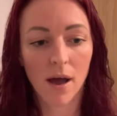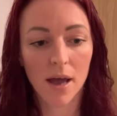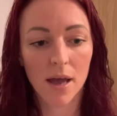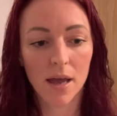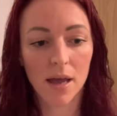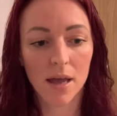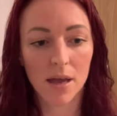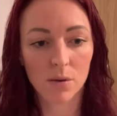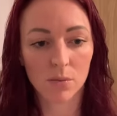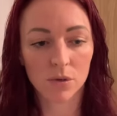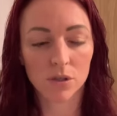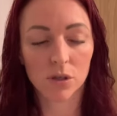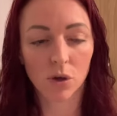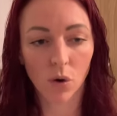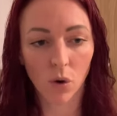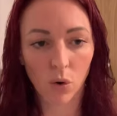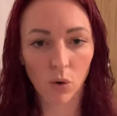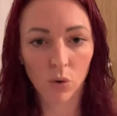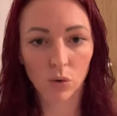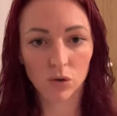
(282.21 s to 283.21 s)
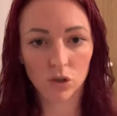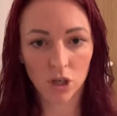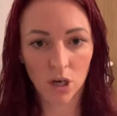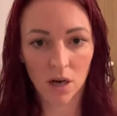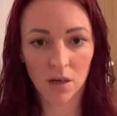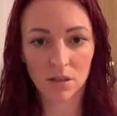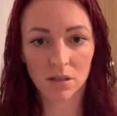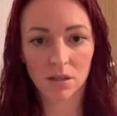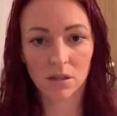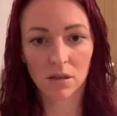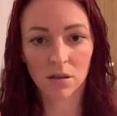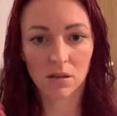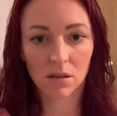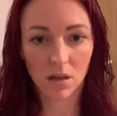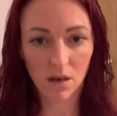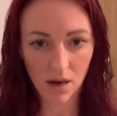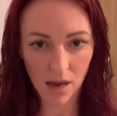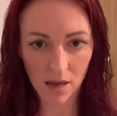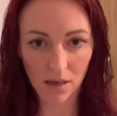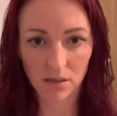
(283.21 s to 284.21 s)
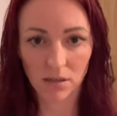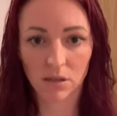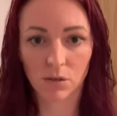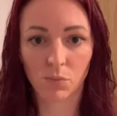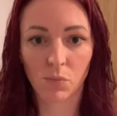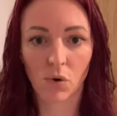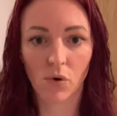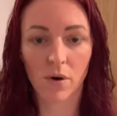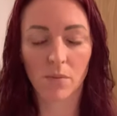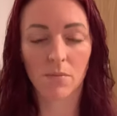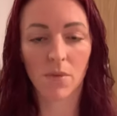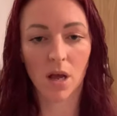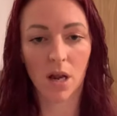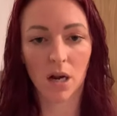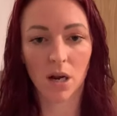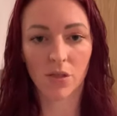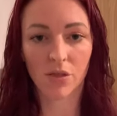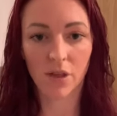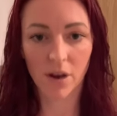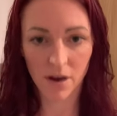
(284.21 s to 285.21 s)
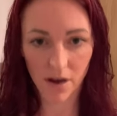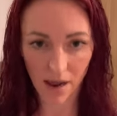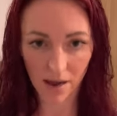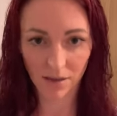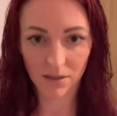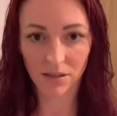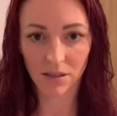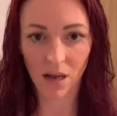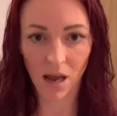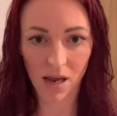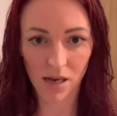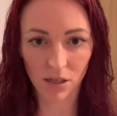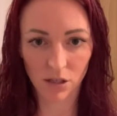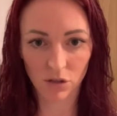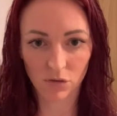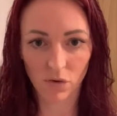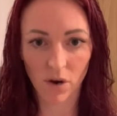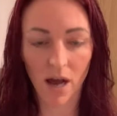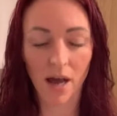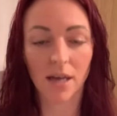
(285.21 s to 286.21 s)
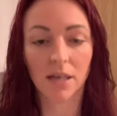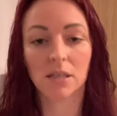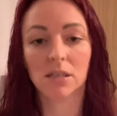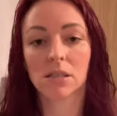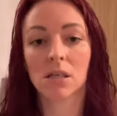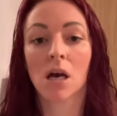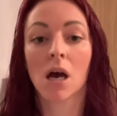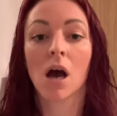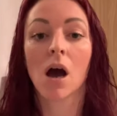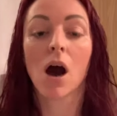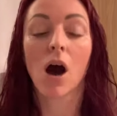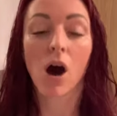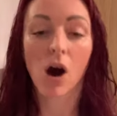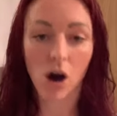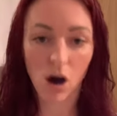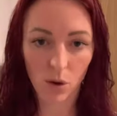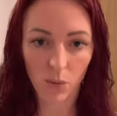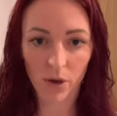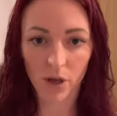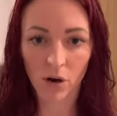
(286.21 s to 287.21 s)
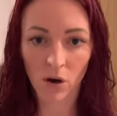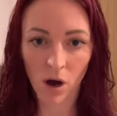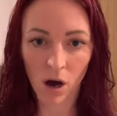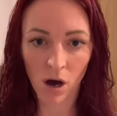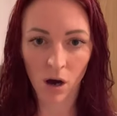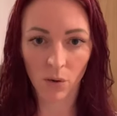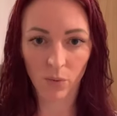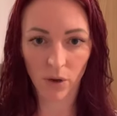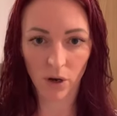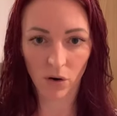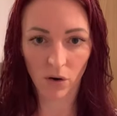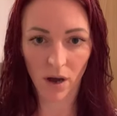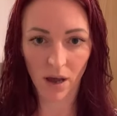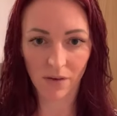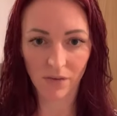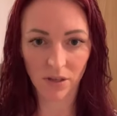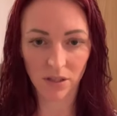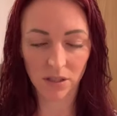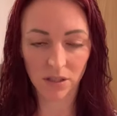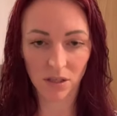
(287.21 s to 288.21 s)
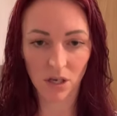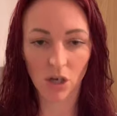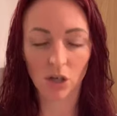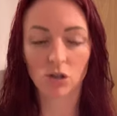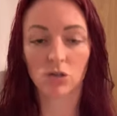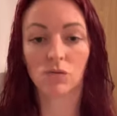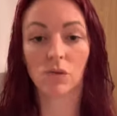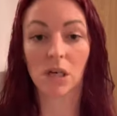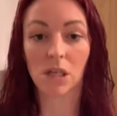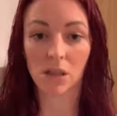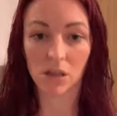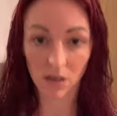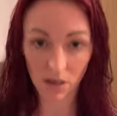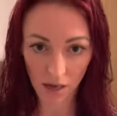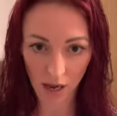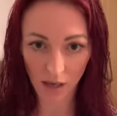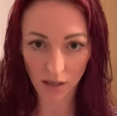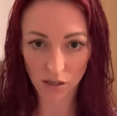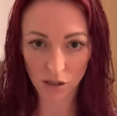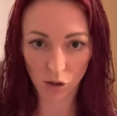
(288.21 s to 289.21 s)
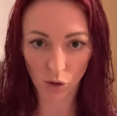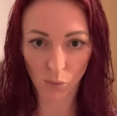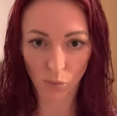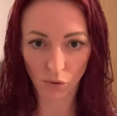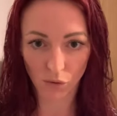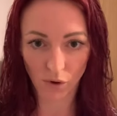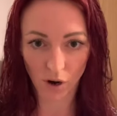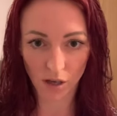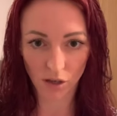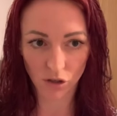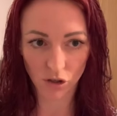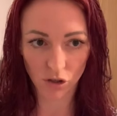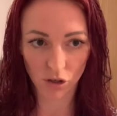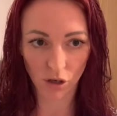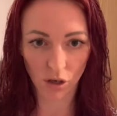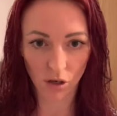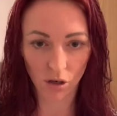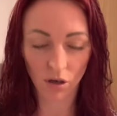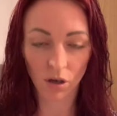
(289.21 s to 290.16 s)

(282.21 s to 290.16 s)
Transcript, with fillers: It was all just the next appointment, the next x-rays, are we or are we not having surgery, the next operation,